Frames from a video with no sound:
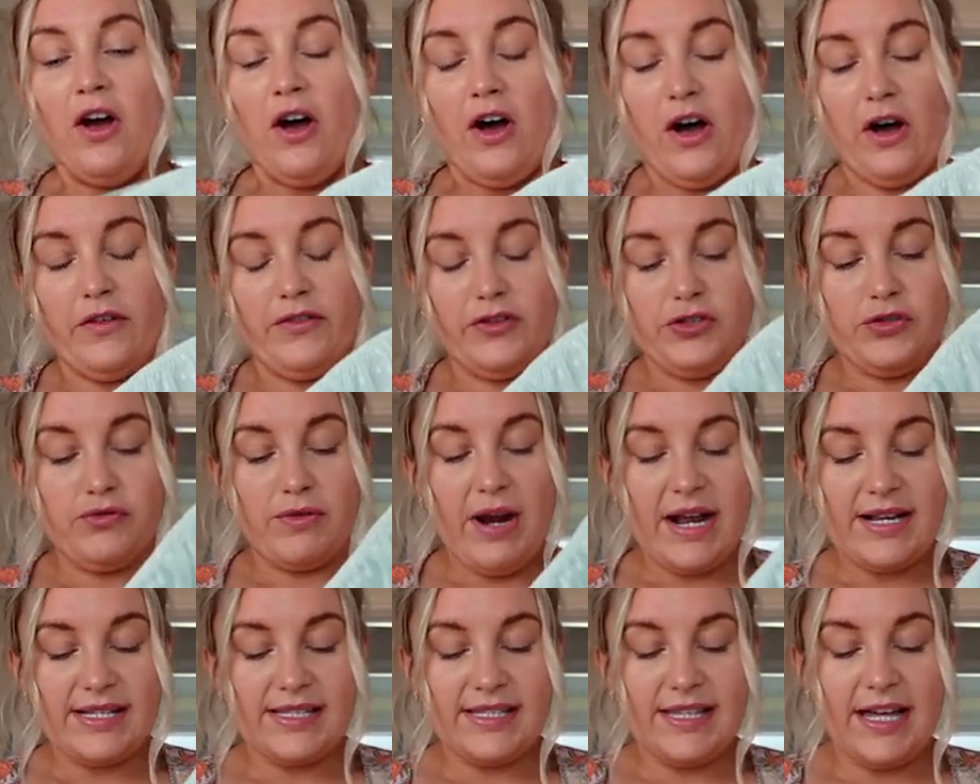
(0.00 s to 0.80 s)
of a
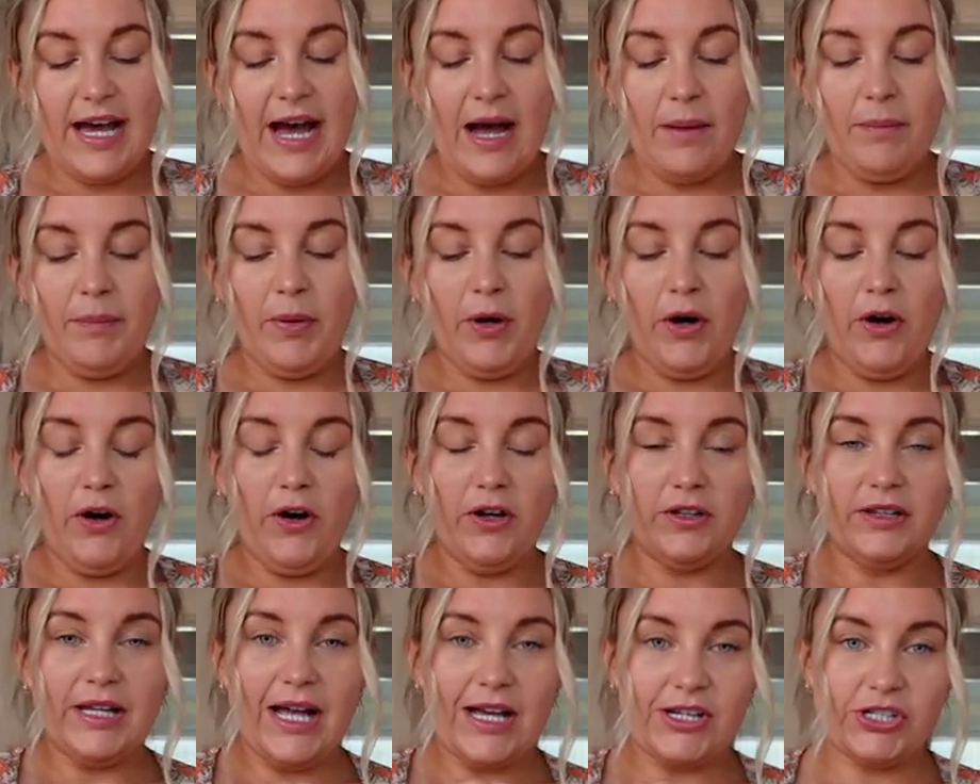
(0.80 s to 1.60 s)
dress that I
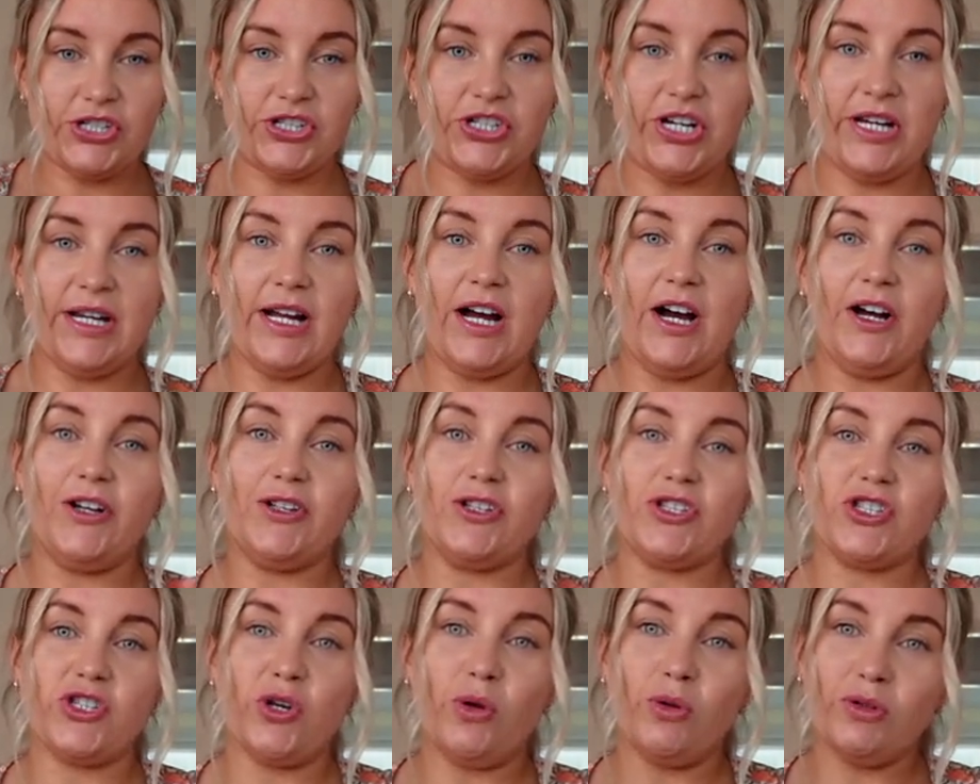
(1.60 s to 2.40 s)
bought last year and
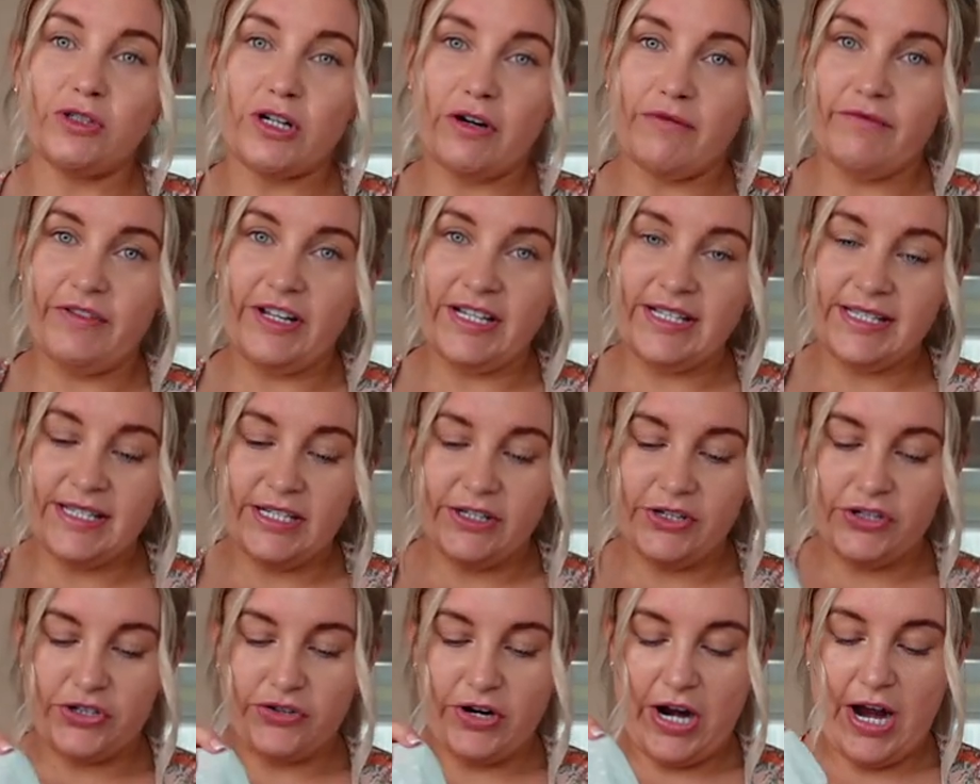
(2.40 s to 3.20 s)
sold on
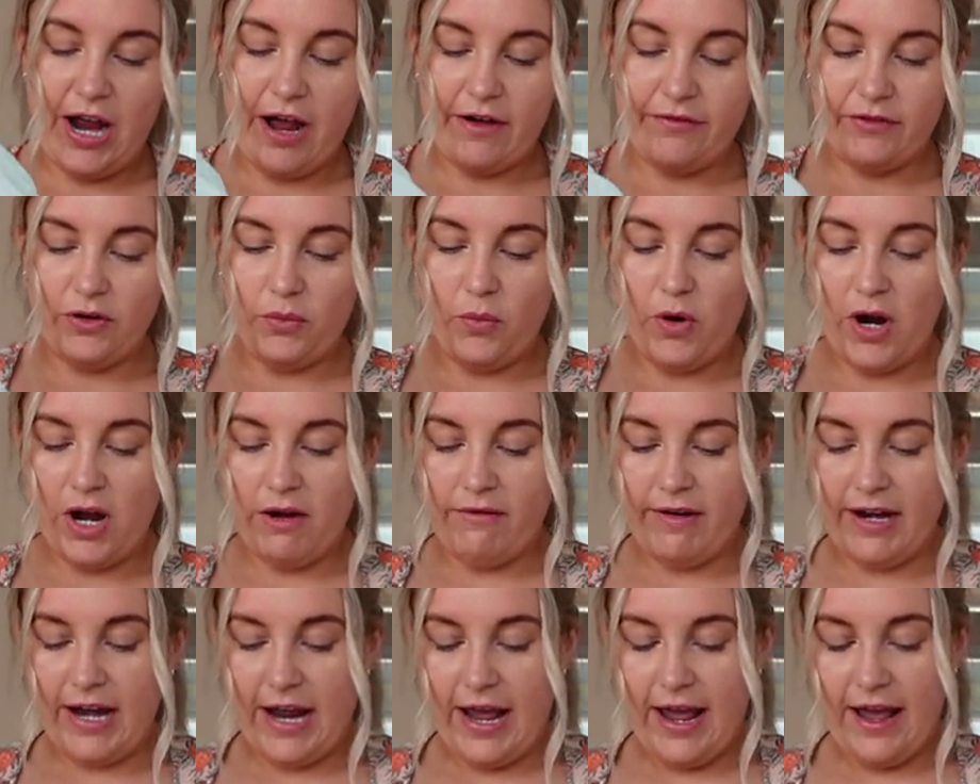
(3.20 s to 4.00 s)
Vintage straight after
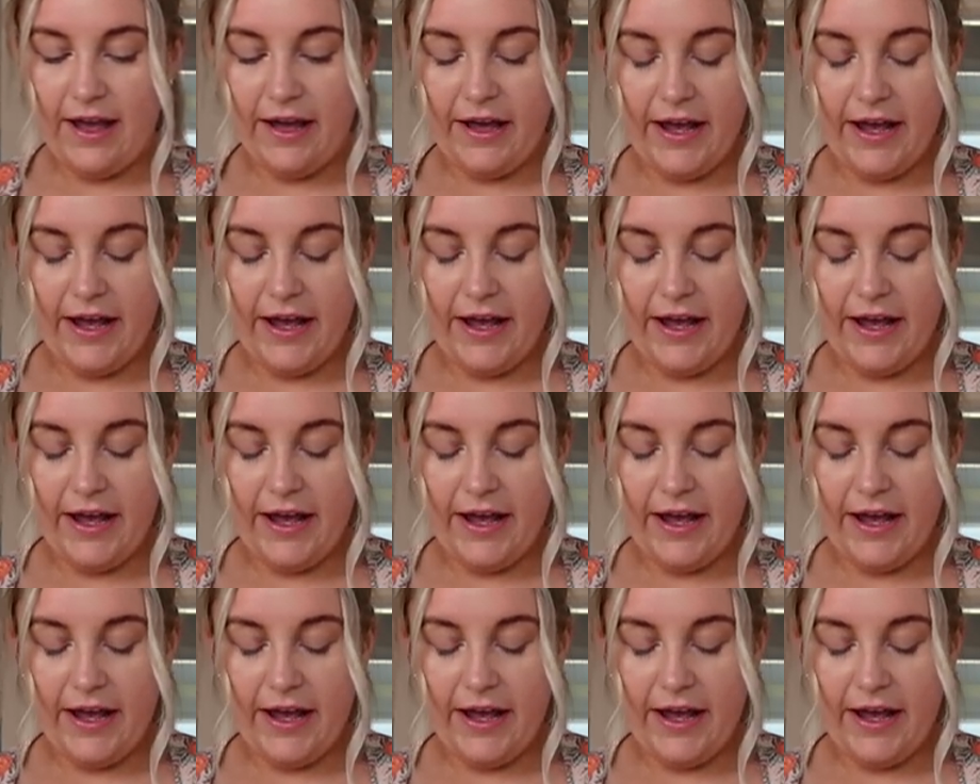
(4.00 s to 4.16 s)
wearing it.